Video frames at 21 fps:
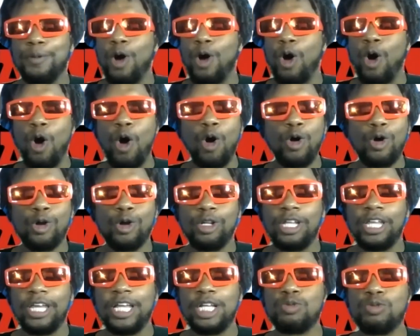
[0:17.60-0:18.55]
All her
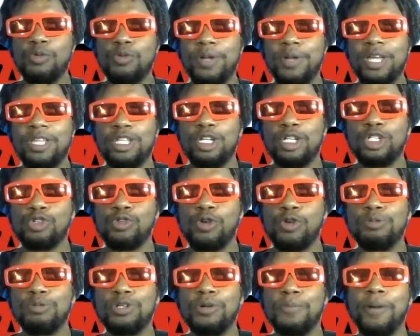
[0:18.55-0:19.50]
links will be in the
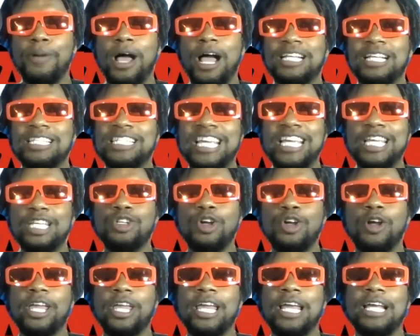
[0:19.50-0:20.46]
description box, is
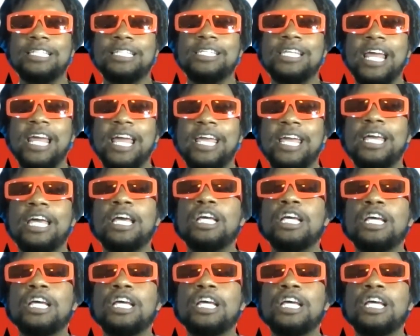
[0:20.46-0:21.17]
our guest today.